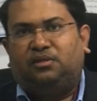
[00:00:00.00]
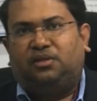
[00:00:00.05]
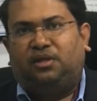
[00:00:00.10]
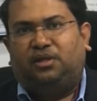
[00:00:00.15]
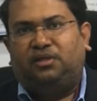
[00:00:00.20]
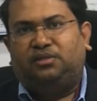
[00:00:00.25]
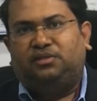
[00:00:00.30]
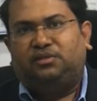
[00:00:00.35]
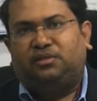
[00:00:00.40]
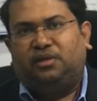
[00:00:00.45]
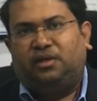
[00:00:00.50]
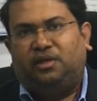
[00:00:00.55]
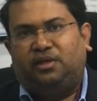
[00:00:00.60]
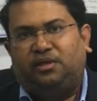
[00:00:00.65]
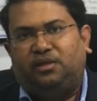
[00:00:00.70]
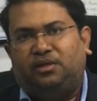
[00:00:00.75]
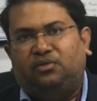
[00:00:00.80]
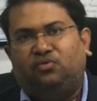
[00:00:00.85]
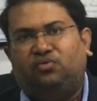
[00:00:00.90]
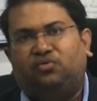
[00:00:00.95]
that is
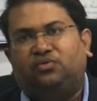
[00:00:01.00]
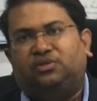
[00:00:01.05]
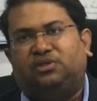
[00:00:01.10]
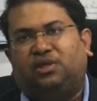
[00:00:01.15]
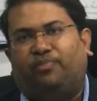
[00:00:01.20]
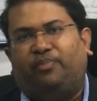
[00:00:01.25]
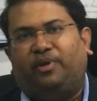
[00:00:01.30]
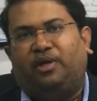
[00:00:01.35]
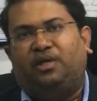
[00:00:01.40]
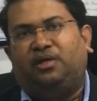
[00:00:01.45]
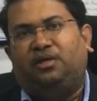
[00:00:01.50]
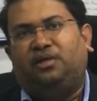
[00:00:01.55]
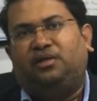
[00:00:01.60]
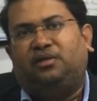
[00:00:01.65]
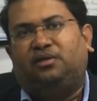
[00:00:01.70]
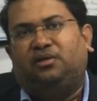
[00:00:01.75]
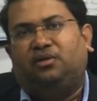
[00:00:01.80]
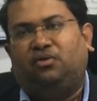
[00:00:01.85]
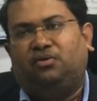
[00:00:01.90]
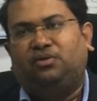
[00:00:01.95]
relating to supply
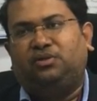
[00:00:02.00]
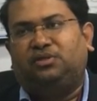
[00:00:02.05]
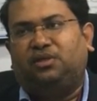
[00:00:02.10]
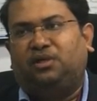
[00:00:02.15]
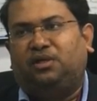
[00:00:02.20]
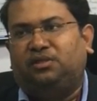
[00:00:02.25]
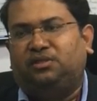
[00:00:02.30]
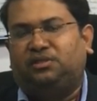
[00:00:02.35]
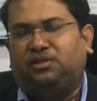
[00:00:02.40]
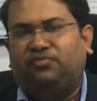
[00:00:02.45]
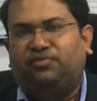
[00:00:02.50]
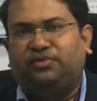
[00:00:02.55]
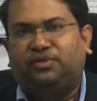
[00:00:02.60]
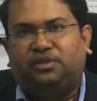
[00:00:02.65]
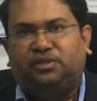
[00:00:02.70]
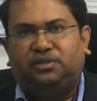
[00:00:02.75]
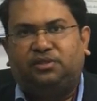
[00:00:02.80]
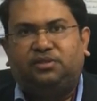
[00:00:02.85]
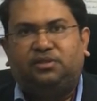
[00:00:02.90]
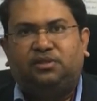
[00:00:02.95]
goods and
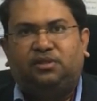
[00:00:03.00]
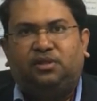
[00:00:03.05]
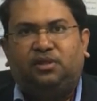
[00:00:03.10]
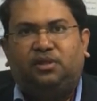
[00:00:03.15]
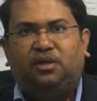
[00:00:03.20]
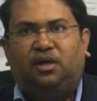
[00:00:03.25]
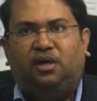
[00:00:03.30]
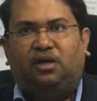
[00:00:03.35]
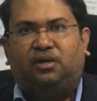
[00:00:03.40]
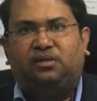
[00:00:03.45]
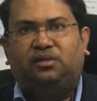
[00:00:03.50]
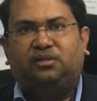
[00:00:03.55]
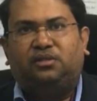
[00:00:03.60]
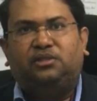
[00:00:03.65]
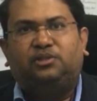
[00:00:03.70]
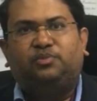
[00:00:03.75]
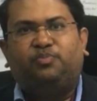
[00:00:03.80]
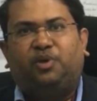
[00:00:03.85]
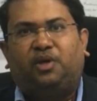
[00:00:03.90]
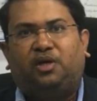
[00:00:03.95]
services under
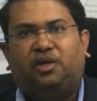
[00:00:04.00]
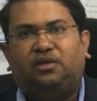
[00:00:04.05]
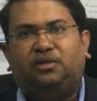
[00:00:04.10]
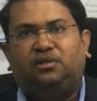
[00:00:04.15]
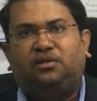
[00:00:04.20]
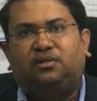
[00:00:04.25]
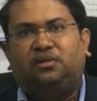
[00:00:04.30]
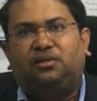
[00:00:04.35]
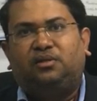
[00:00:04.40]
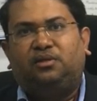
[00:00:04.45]
this part.